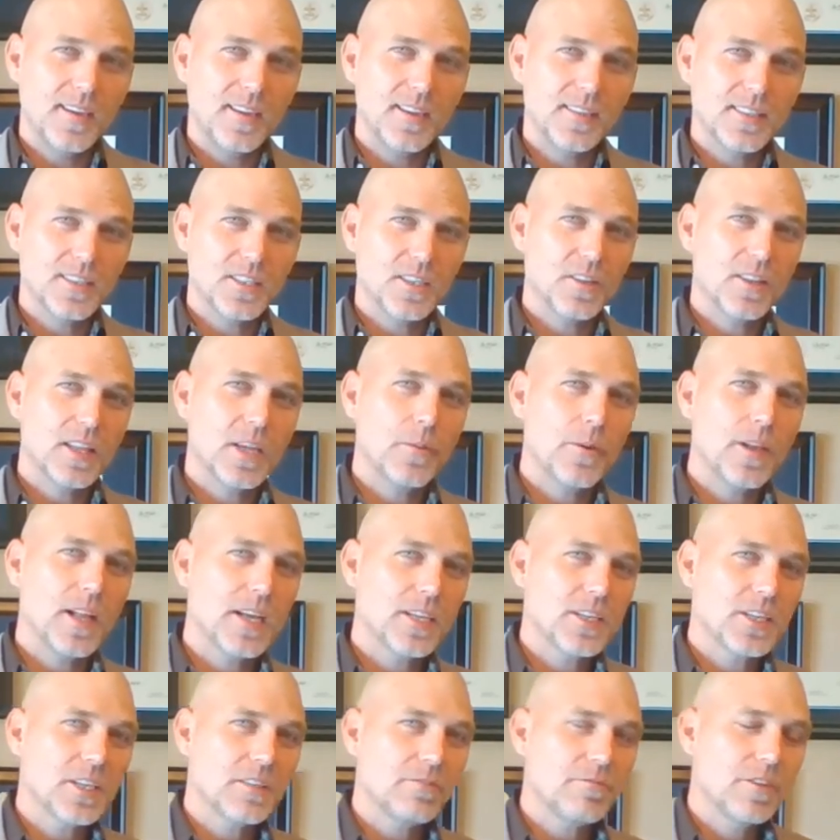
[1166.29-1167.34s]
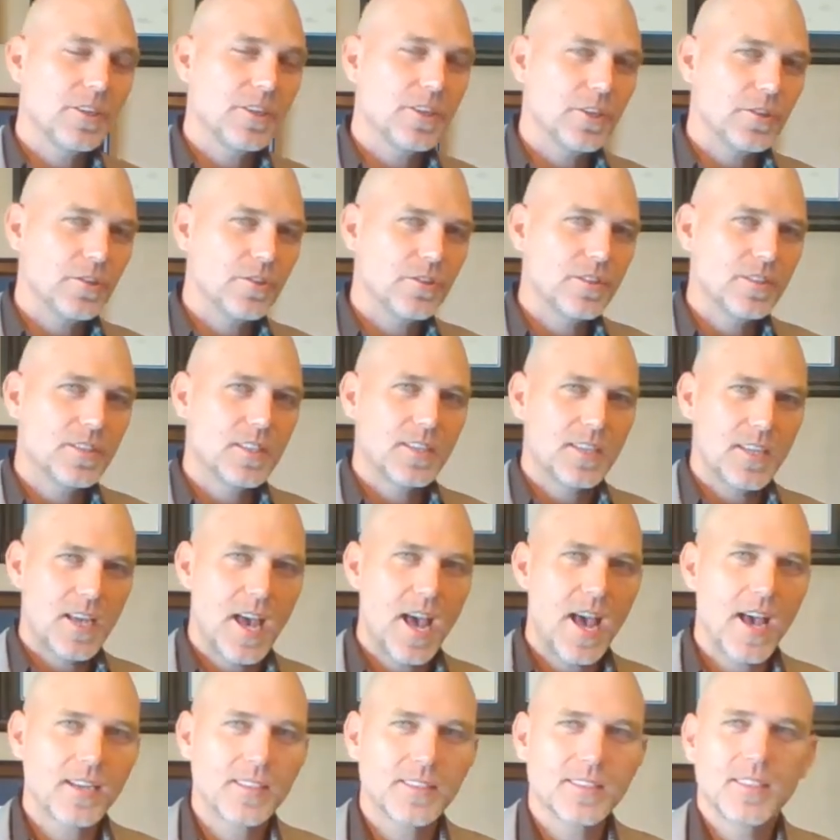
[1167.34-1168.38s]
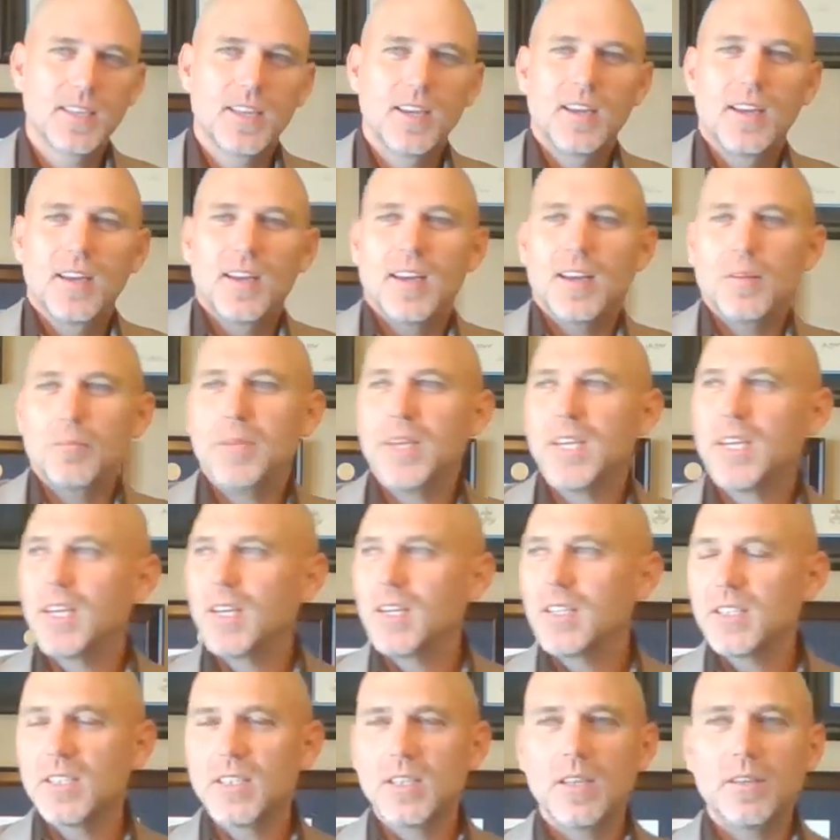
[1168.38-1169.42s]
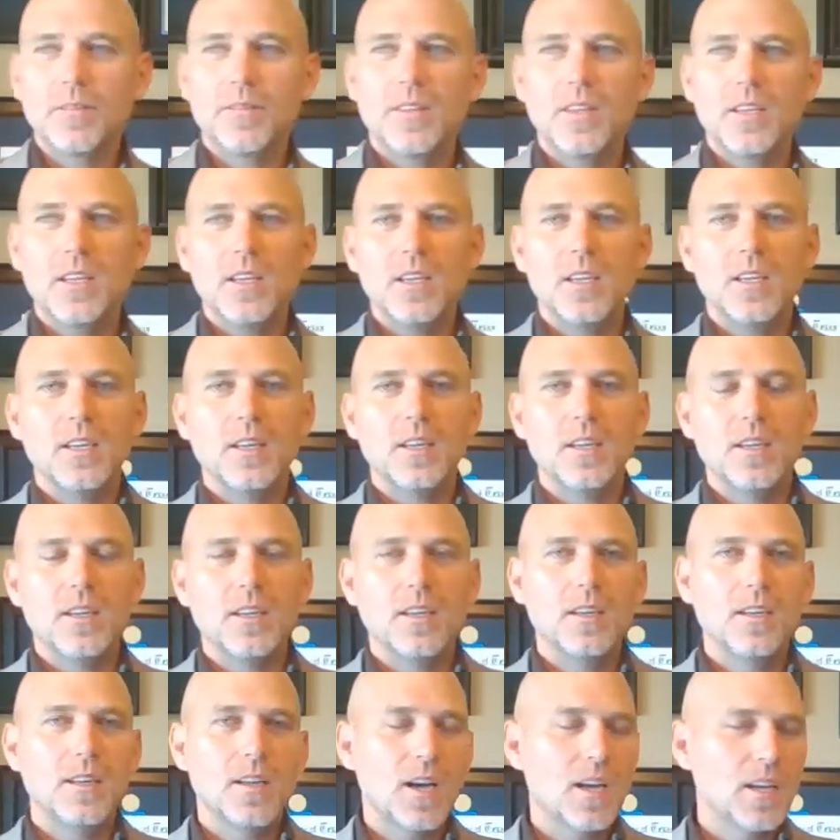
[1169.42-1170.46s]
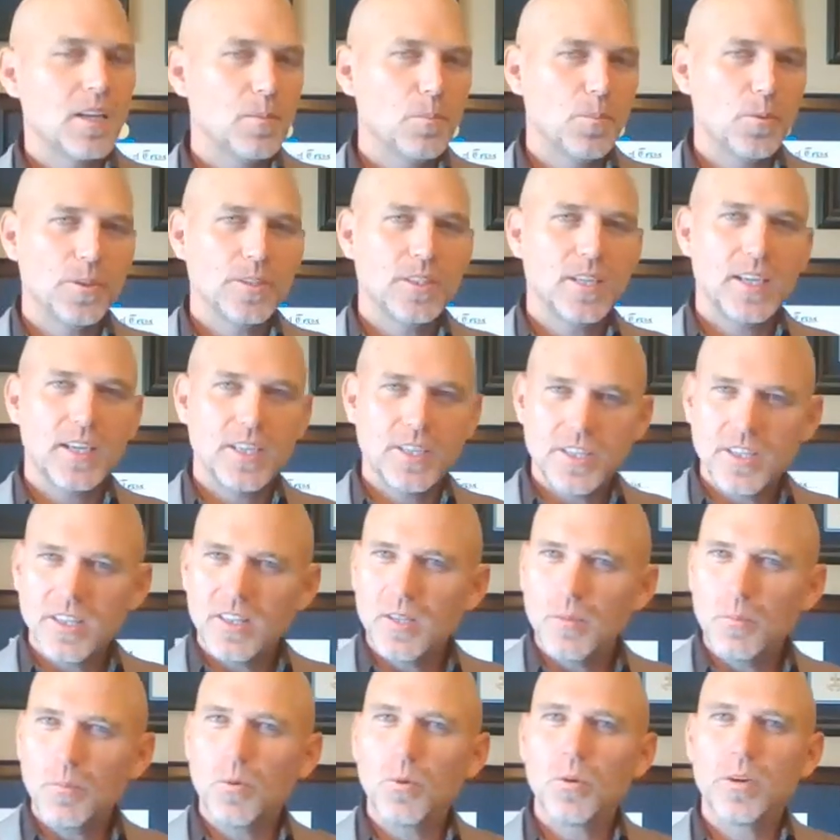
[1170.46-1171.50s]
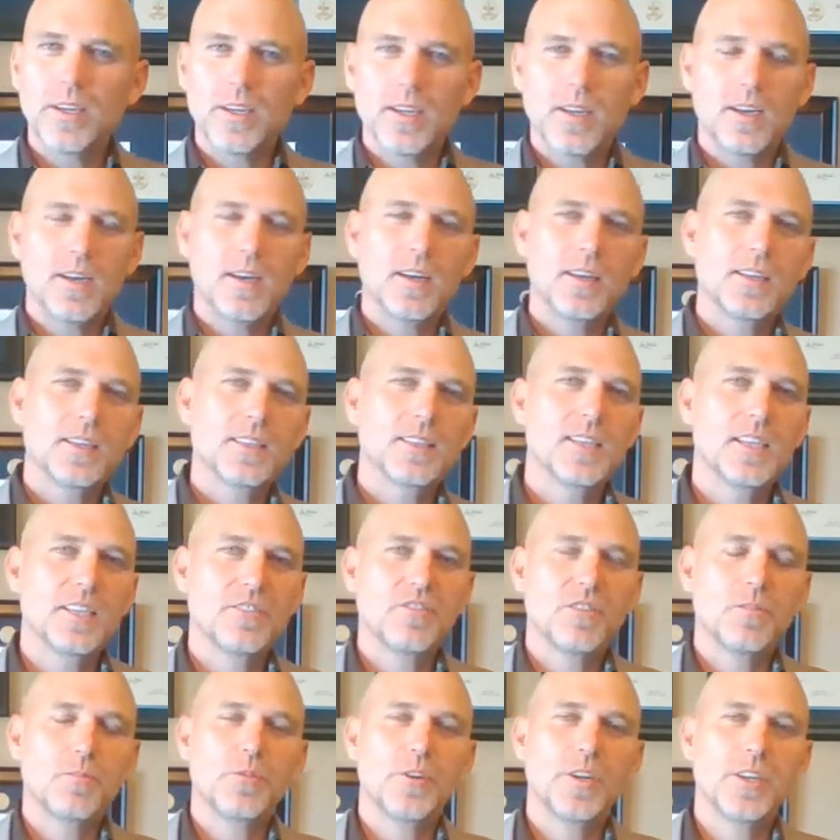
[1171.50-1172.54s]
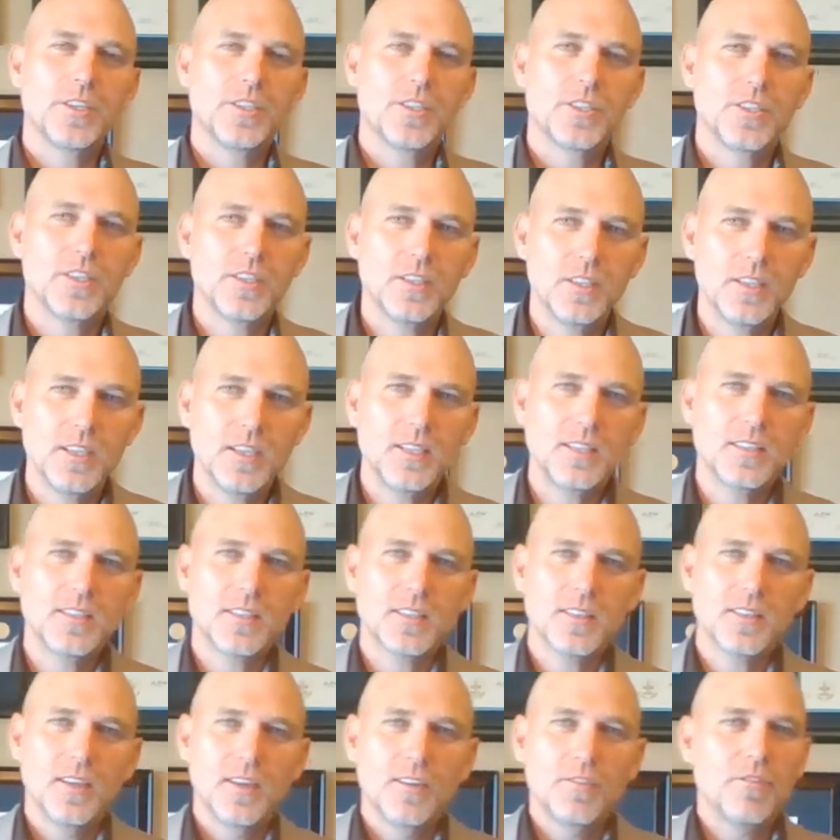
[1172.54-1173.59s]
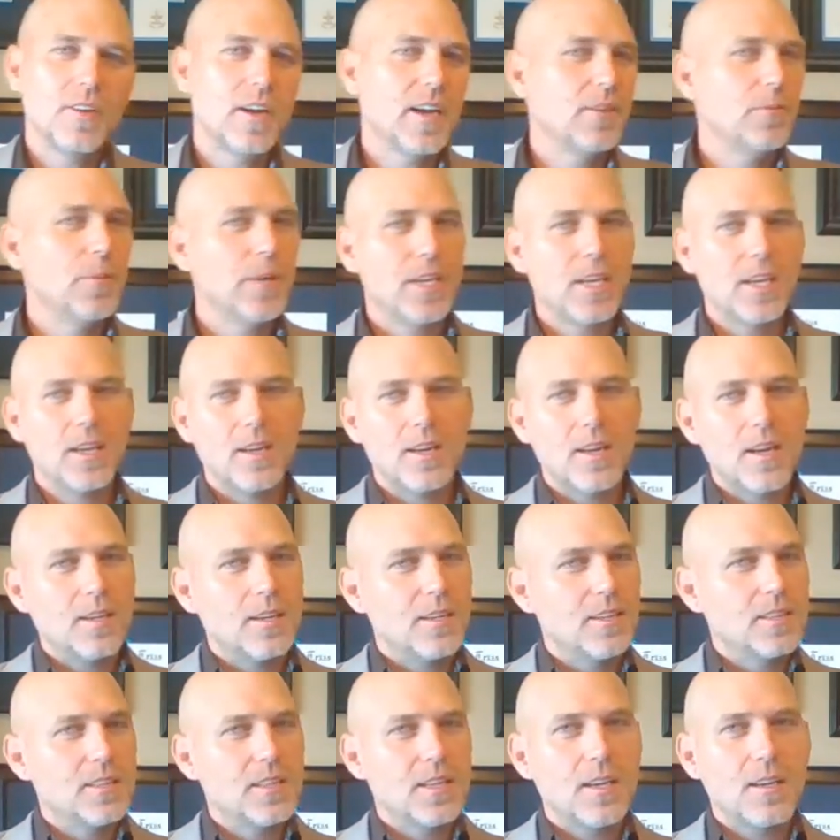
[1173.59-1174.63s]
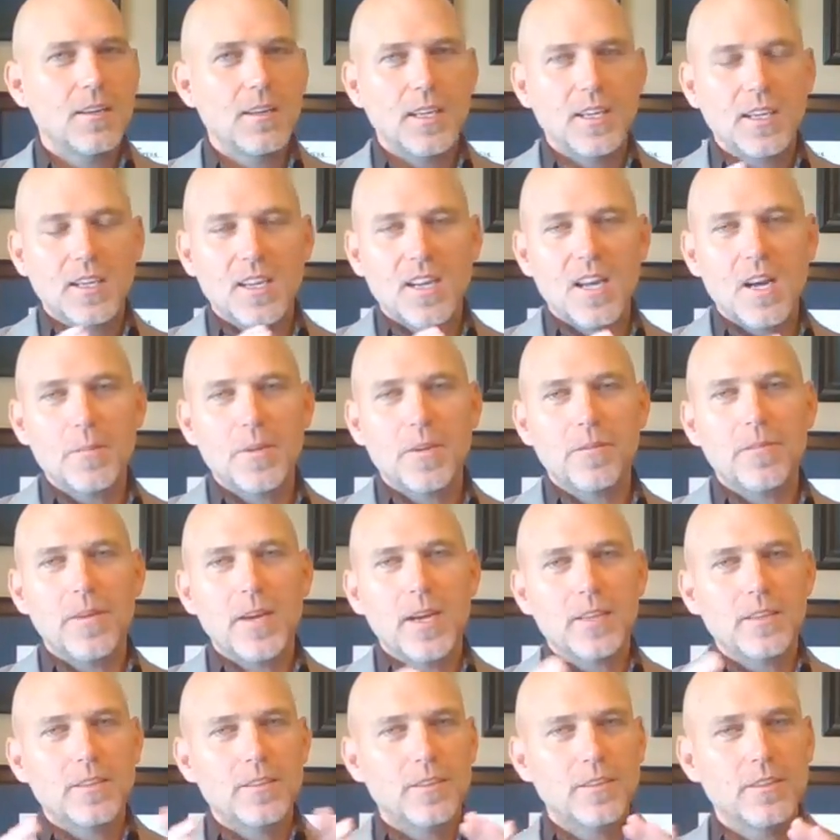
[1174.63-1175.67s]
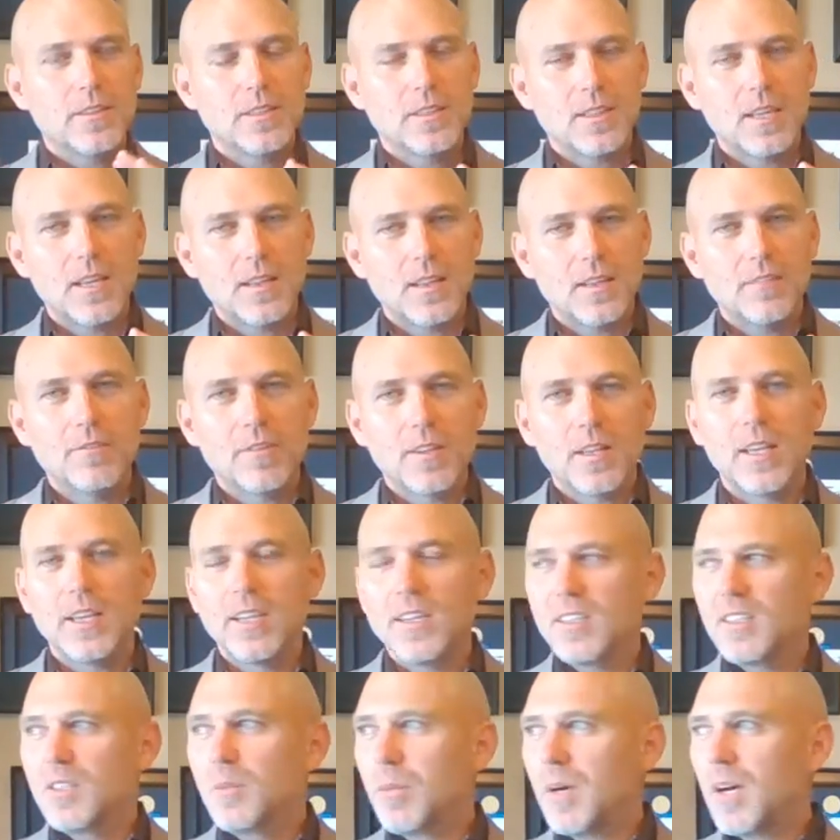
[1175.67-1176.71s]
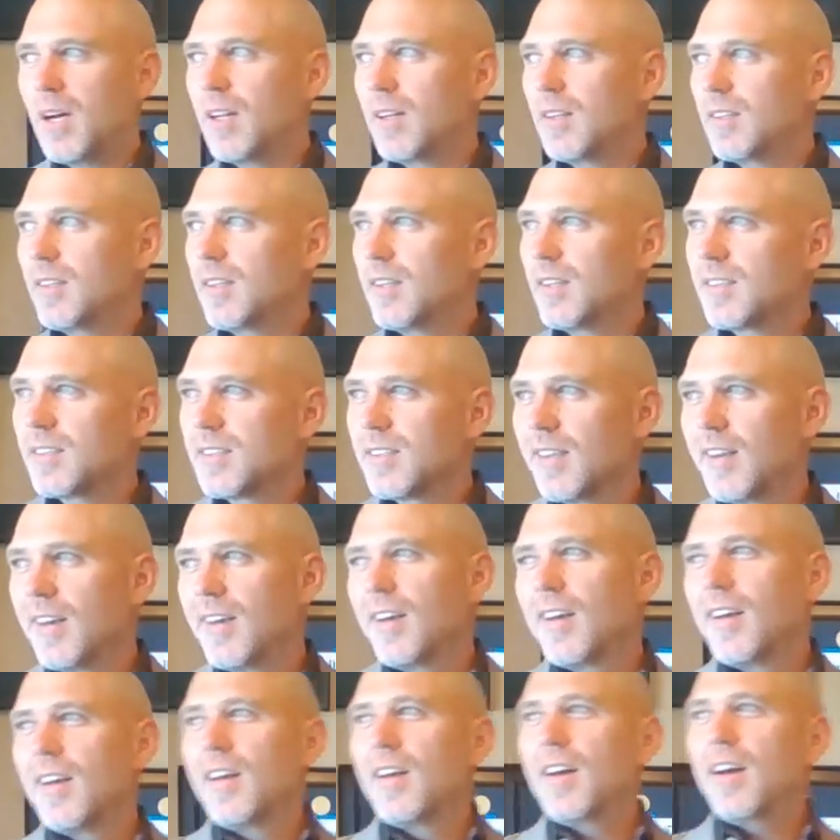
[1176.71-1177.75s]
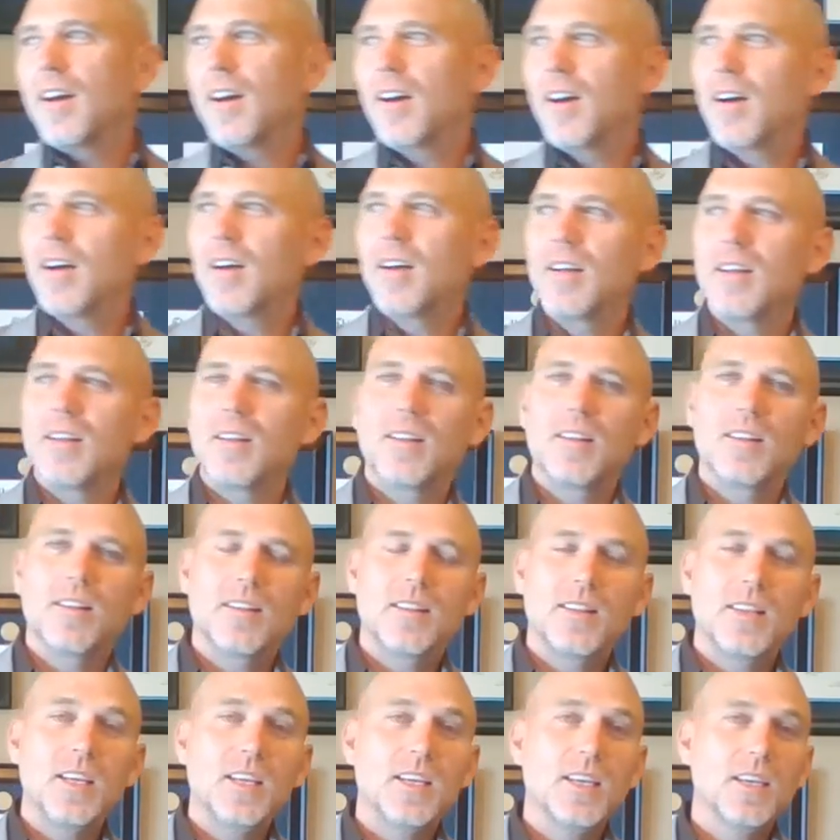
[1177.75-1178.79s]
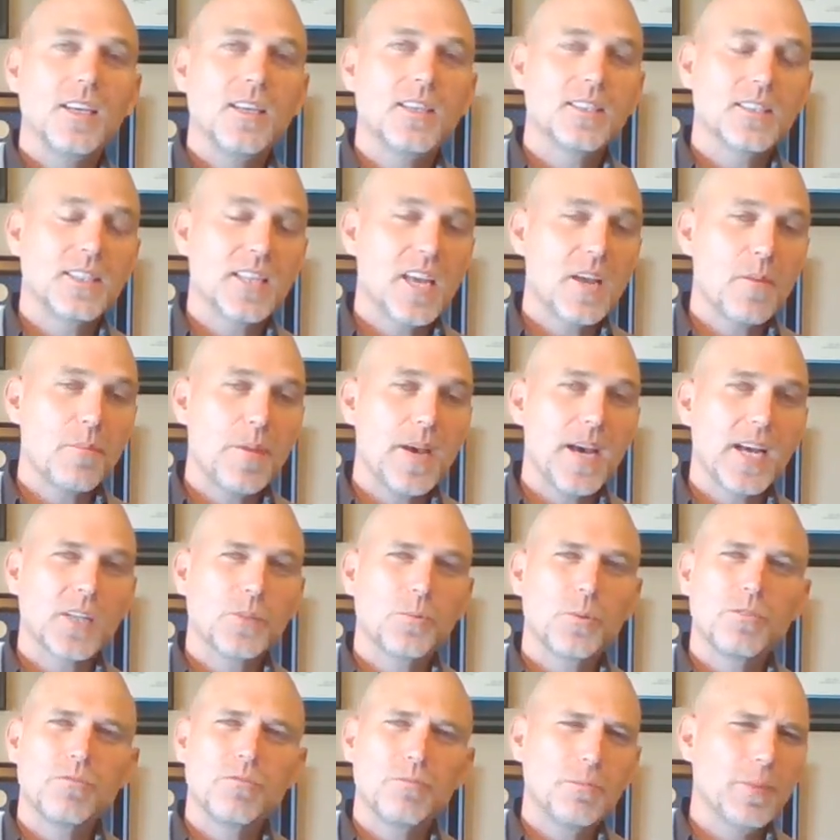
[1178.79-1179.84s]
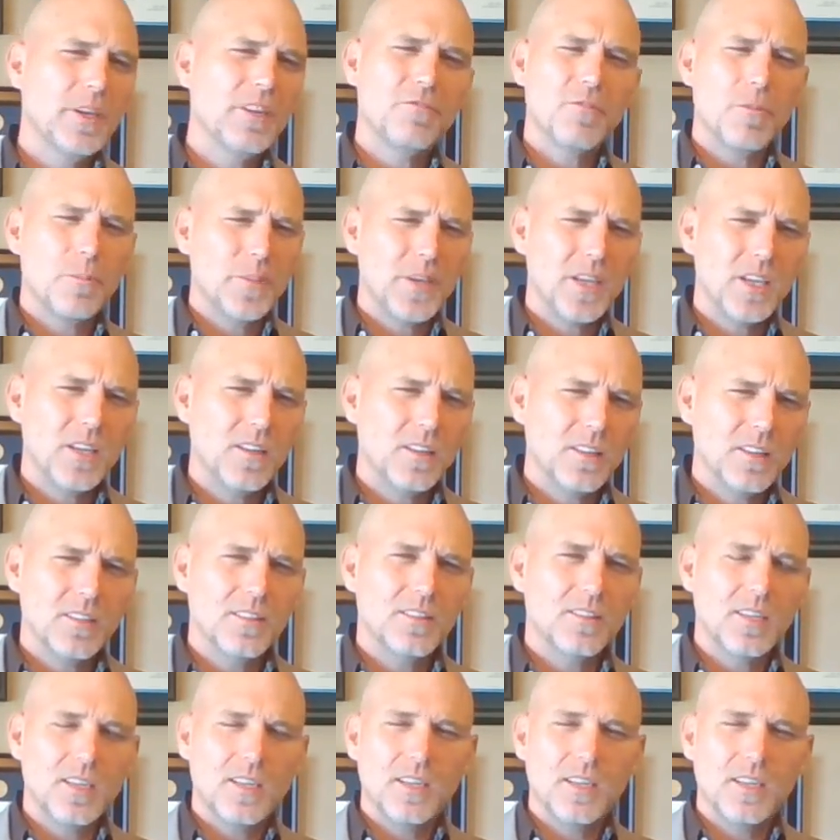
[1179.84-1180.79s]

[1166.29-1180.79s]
so they will actually reduce the tax because of the non-importation, the boycott, etc., British goods. Right? We cannot discount economic factors, how they related to politics. The Stamp Act would be repealed